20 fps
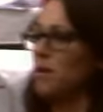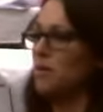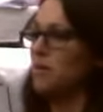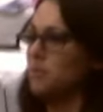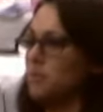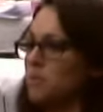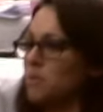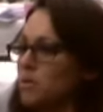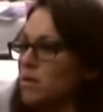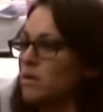you about
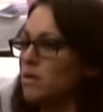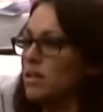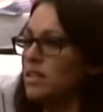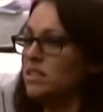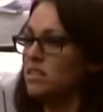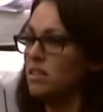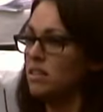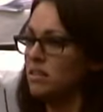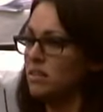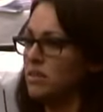your,
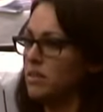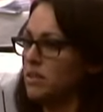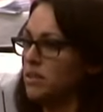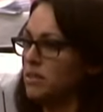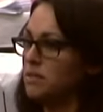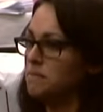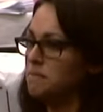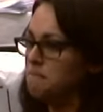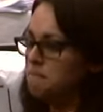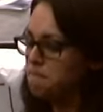
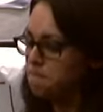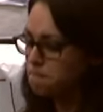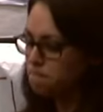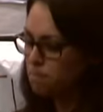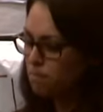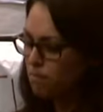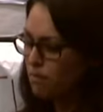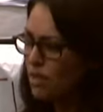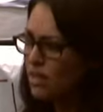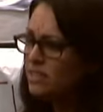your
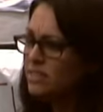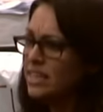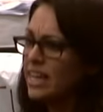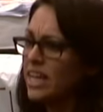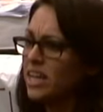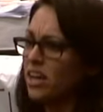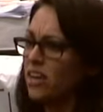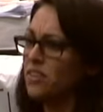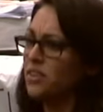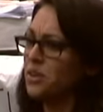
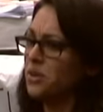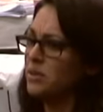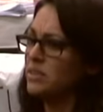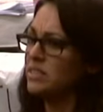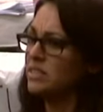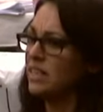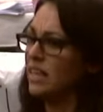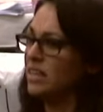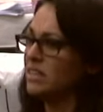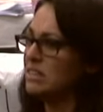take on the
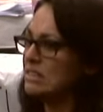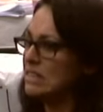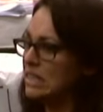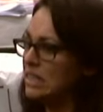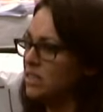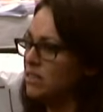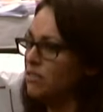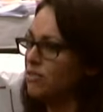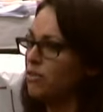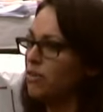USDA
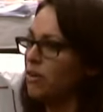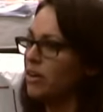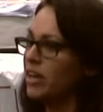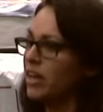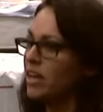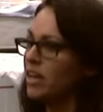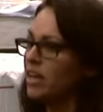seal for